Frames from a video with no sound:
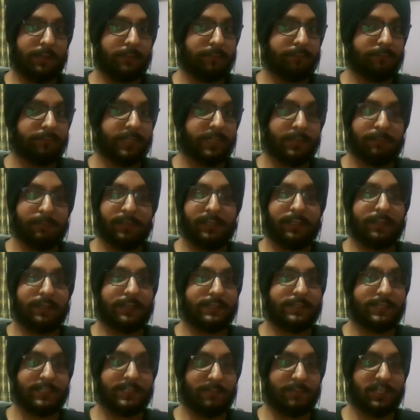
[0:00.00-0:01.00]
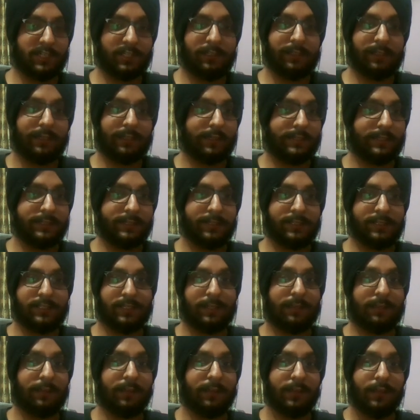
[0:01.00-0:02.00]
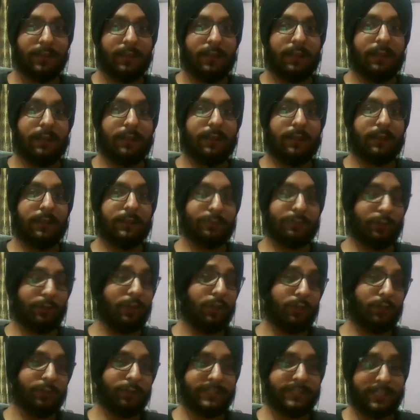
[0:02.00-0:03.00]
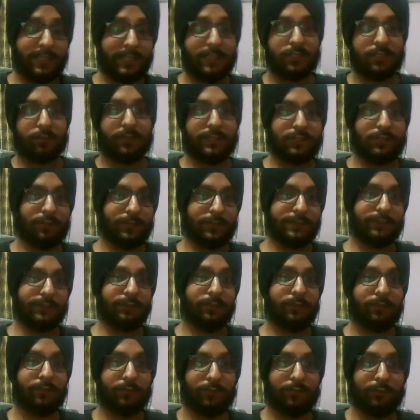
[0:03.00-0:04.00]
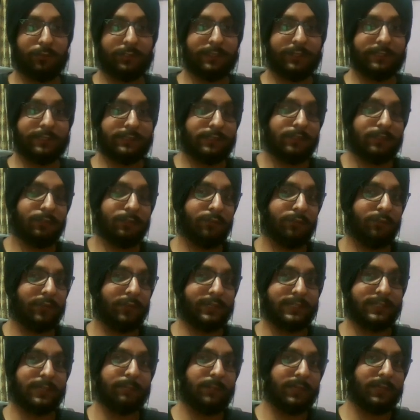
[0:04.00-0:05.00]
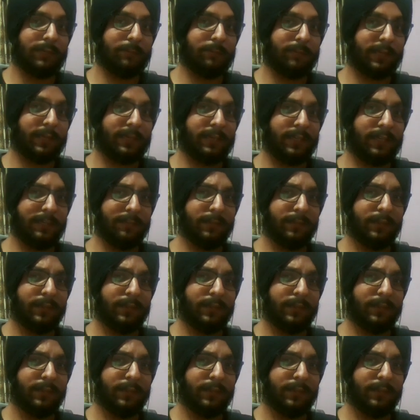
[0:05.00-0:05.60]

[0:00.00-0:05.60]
deep learning research, machine learning research, and so a lot of CS students also go there. So for example, in my time,